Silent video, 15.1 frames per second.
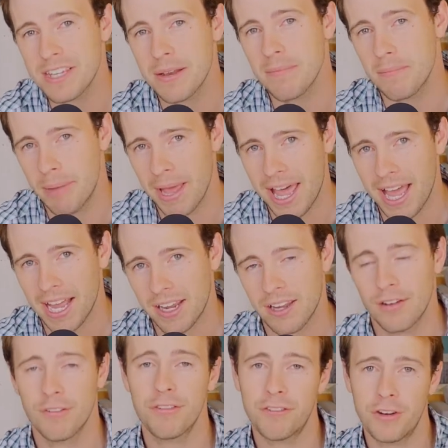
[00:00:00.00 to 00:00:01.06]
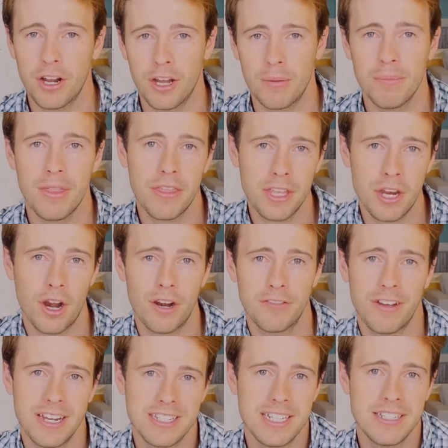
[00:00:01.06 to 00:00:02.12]
it back from the R F
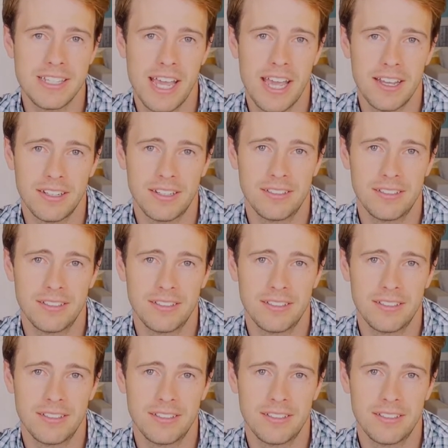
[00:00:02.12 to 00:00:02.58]
I D tag.